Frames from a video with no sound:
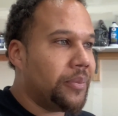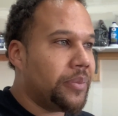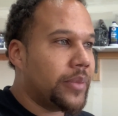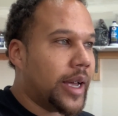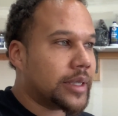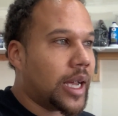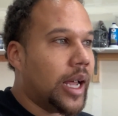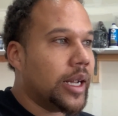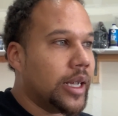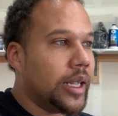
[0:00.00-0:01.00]
that's
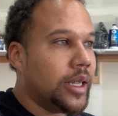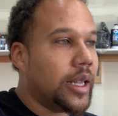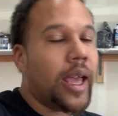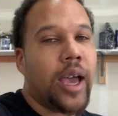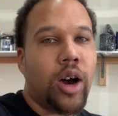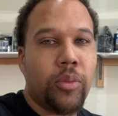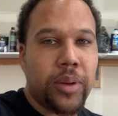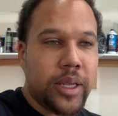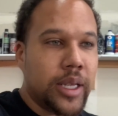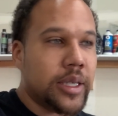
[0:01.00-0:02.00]
kind of
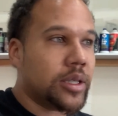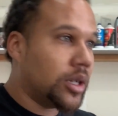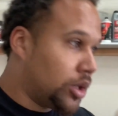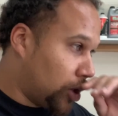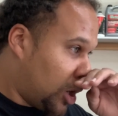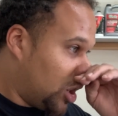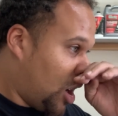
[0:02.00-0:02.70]
helping this along.